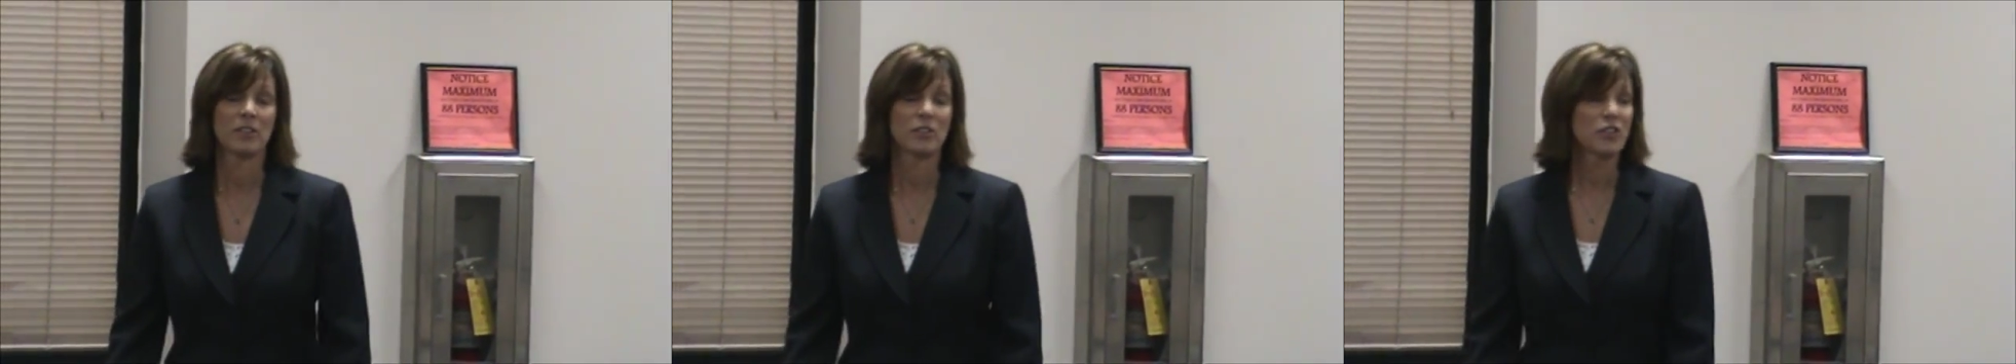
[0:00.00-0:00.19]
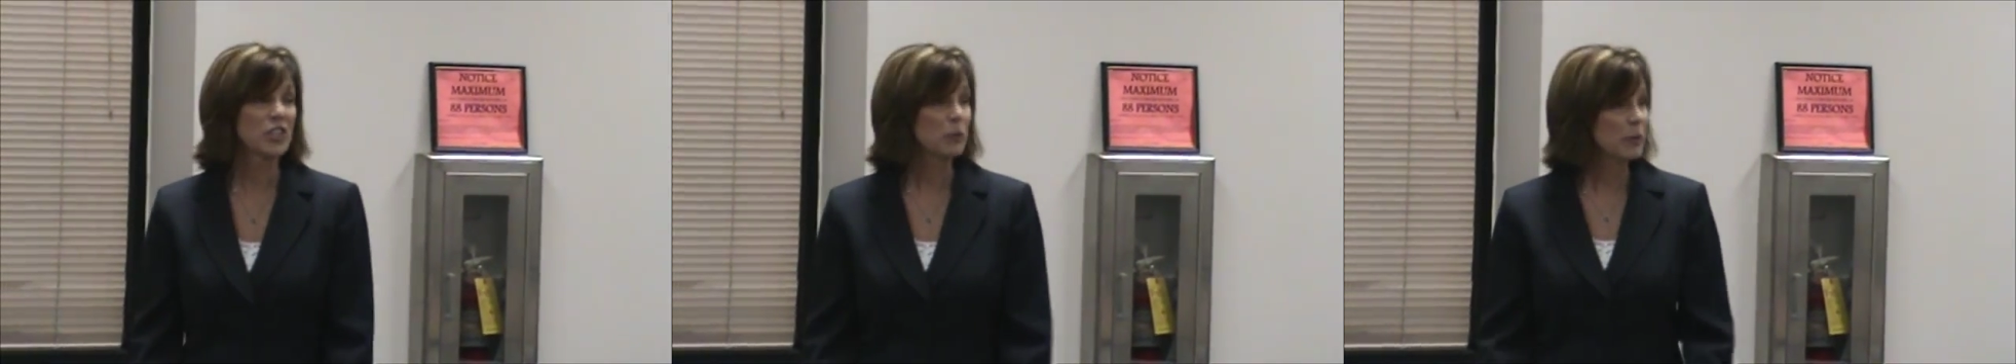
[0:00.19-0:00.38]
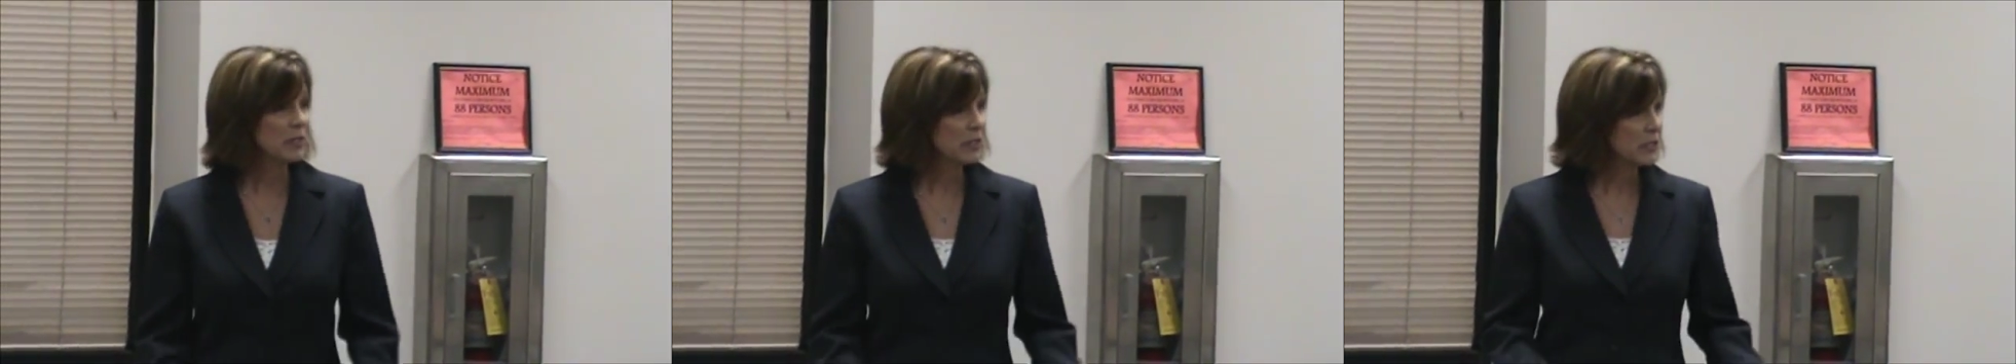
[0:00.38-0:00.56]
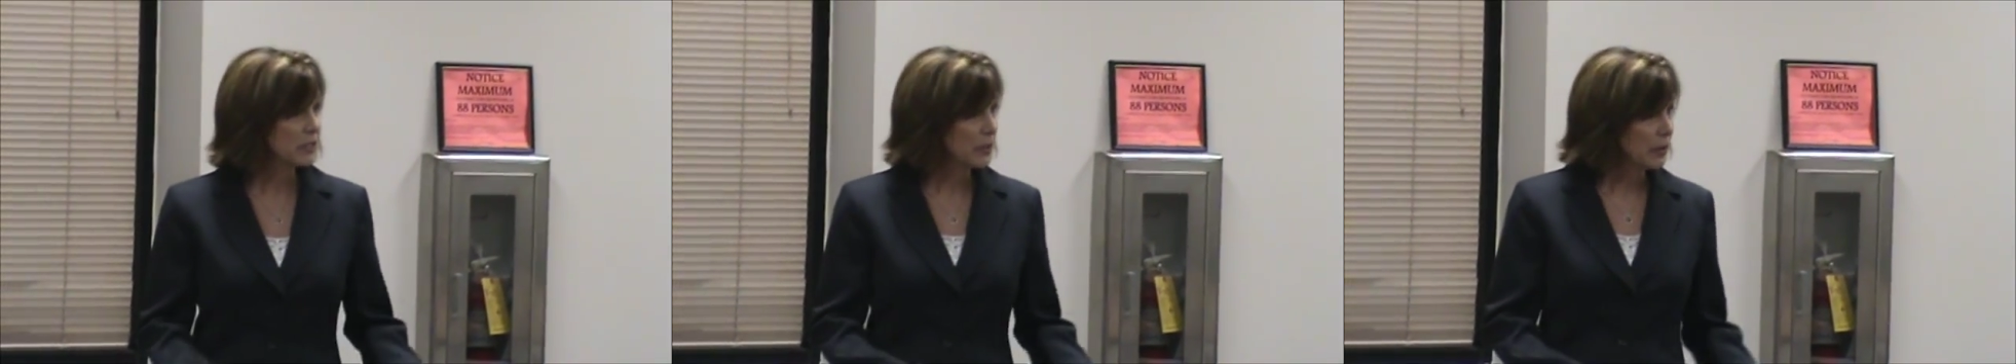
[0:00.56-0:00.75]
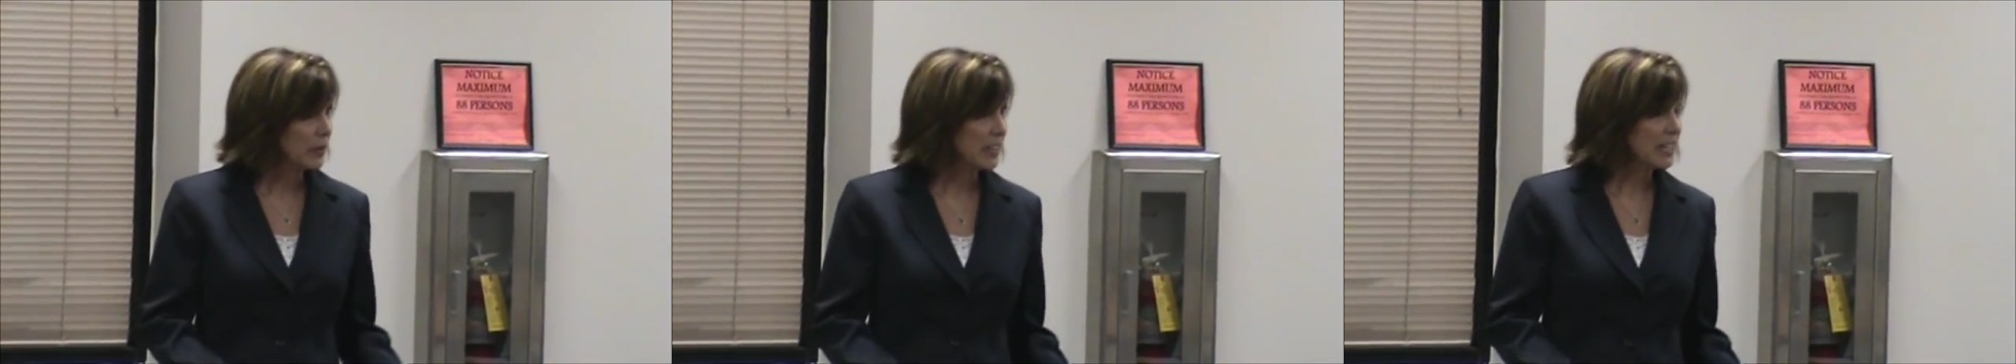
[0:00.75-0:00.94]
She was
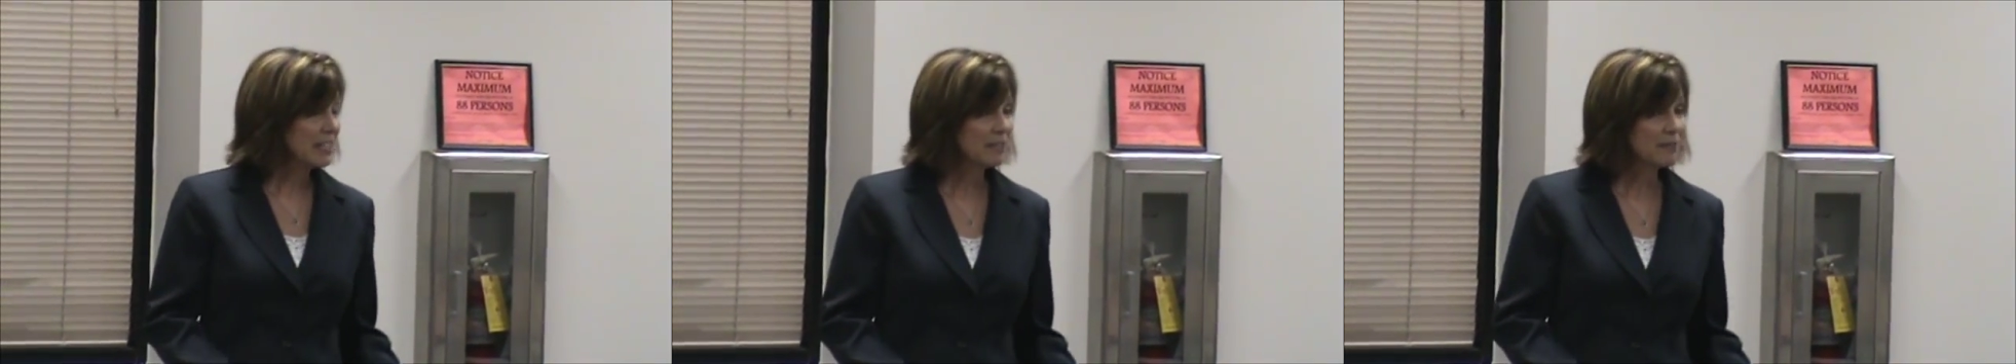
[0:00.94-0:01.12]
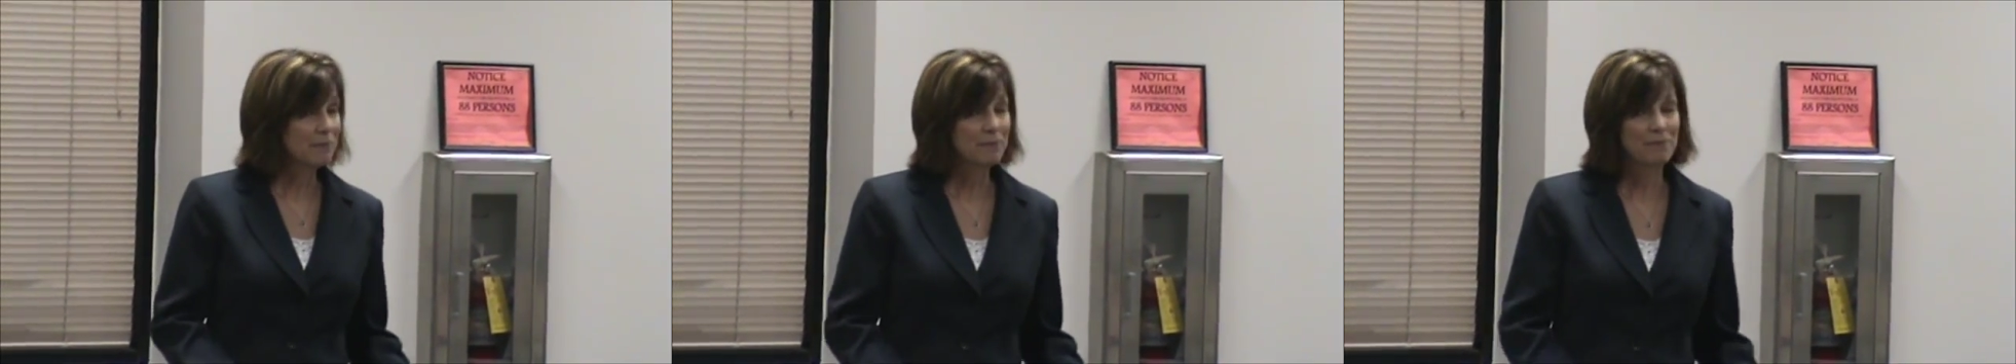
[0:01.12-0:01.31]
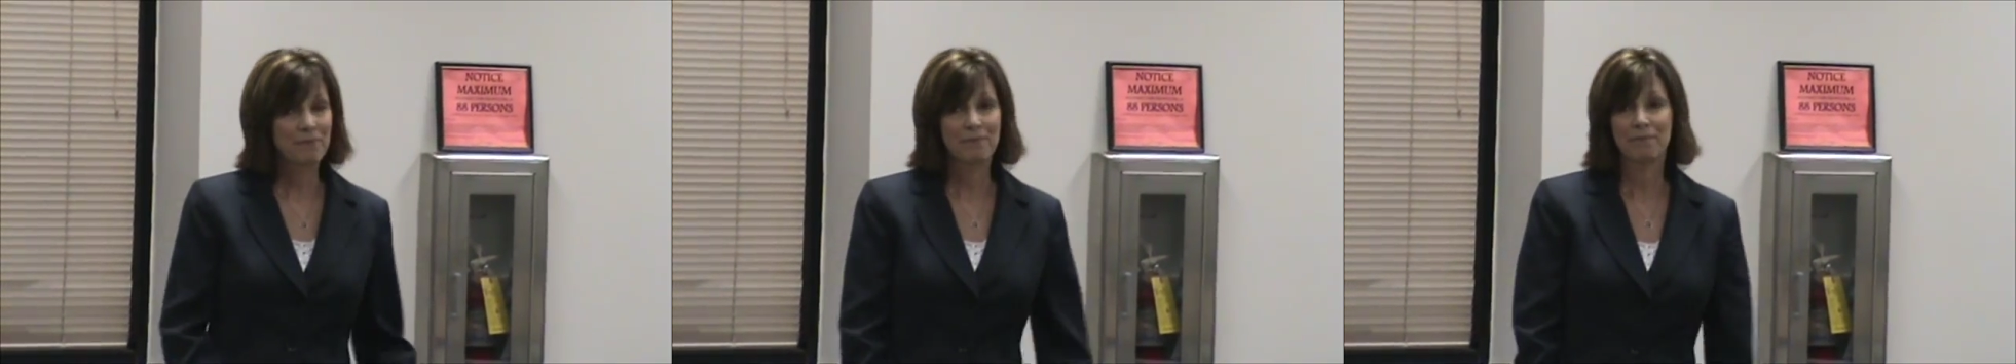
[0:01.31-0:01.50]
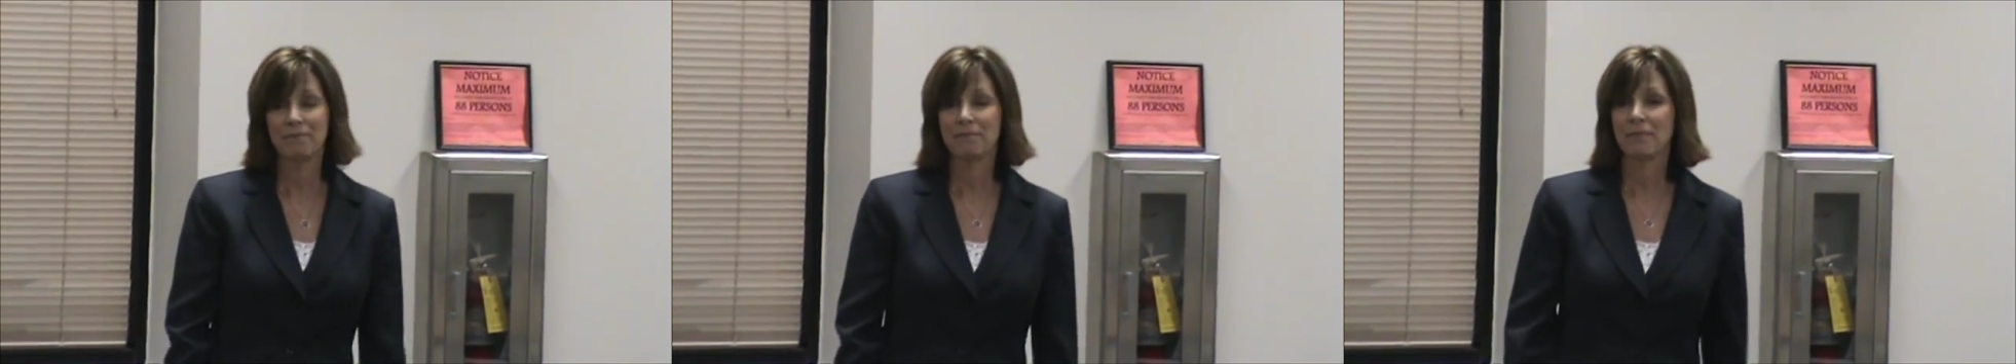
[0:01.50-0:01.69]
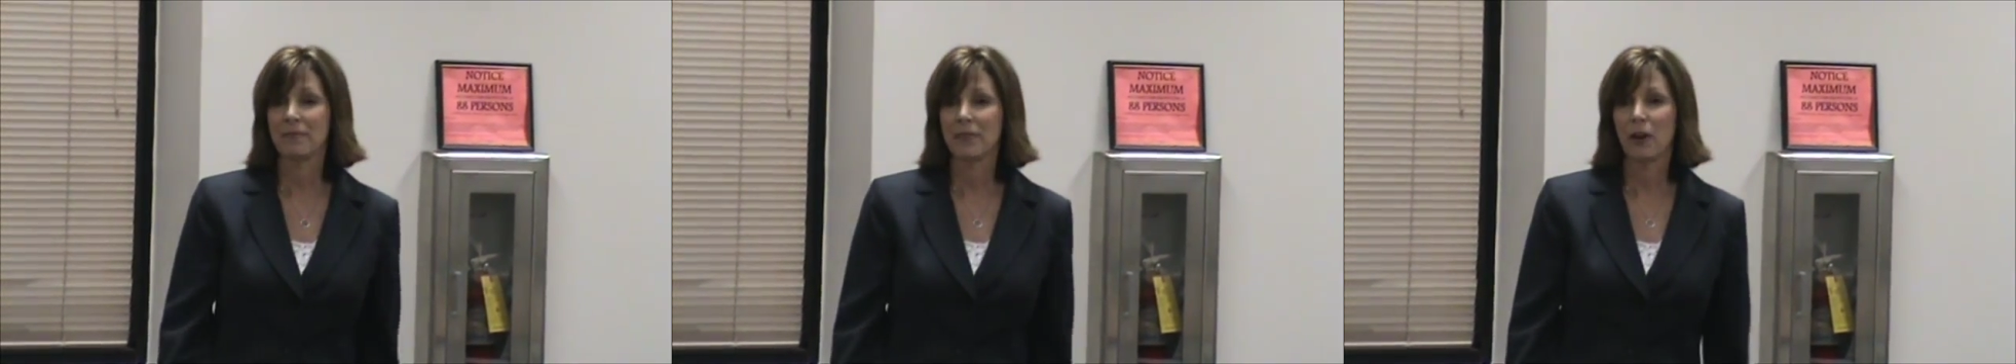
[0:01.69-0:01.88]
dirty,
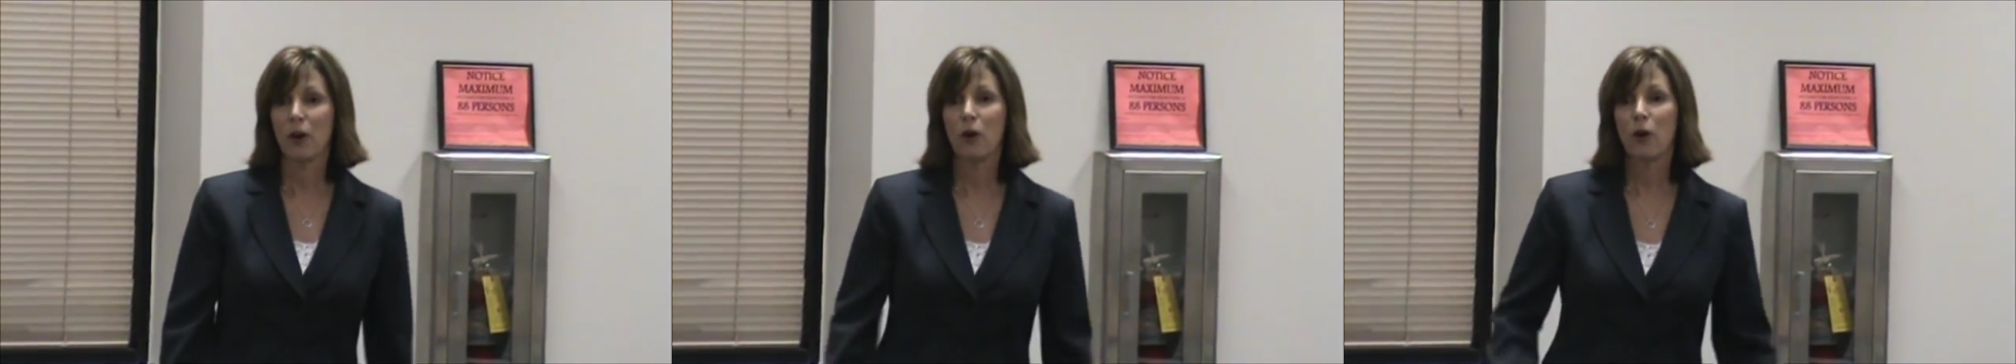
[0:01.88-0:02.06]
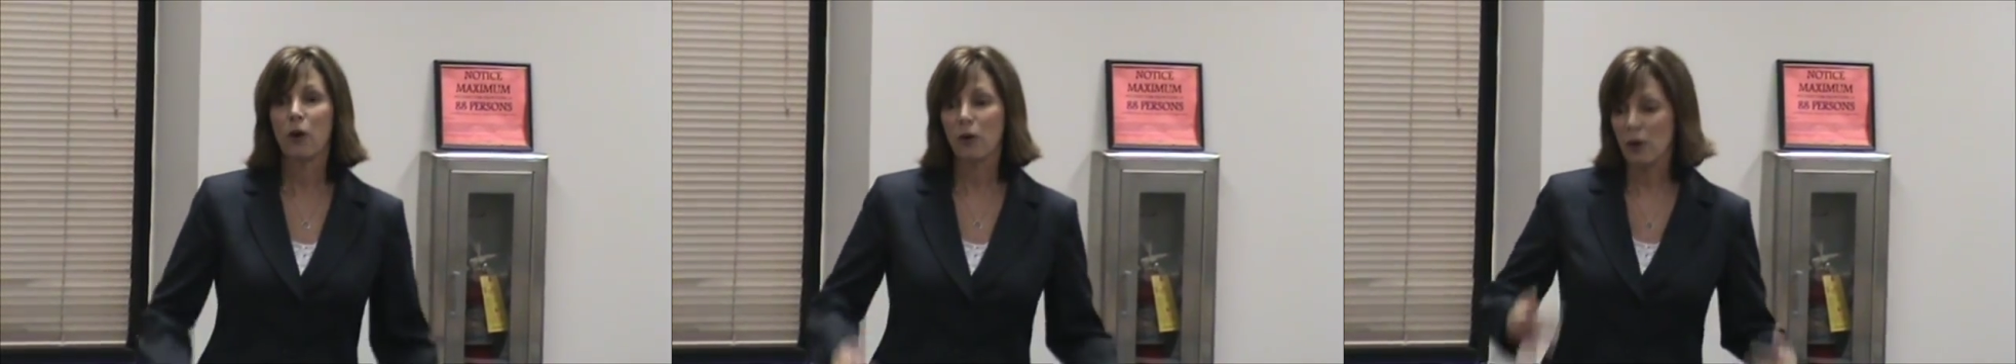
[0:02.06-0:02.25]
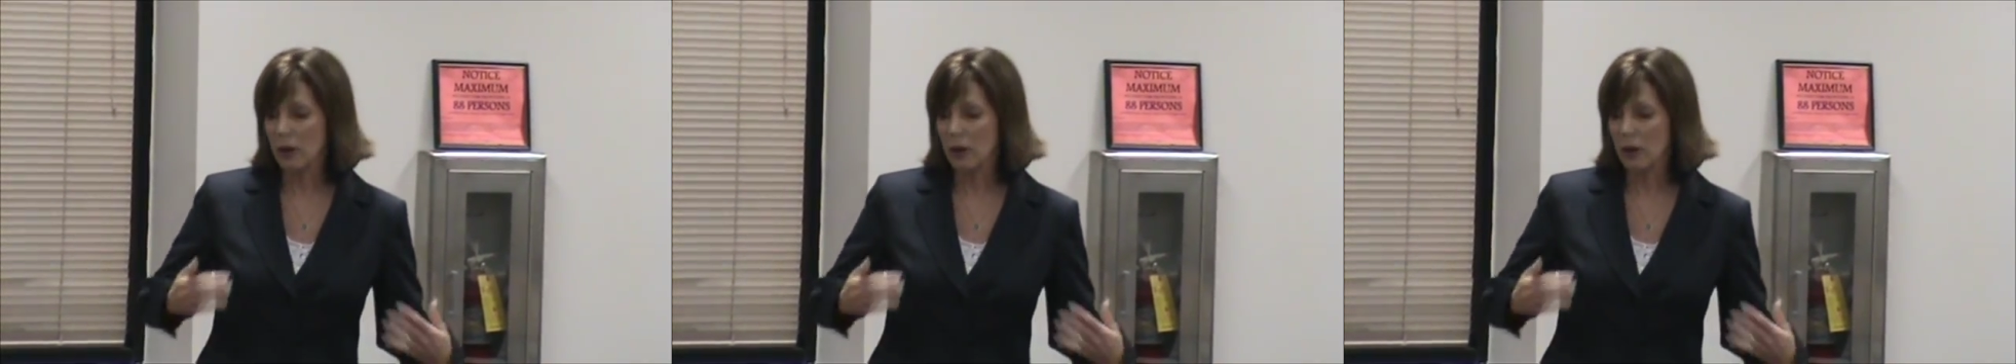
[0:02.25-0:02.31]
her